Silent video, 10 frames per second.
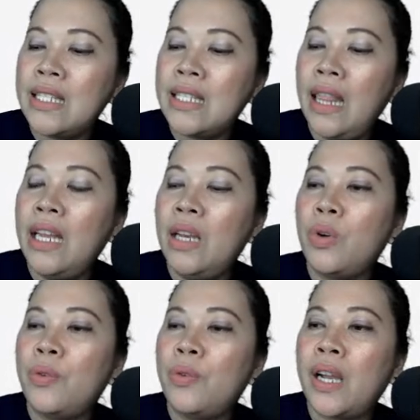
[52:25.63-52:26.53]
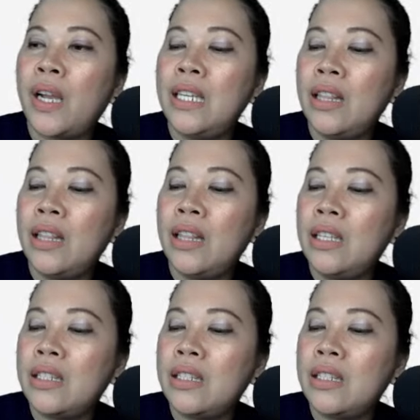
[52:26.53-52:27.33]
and then we're finding the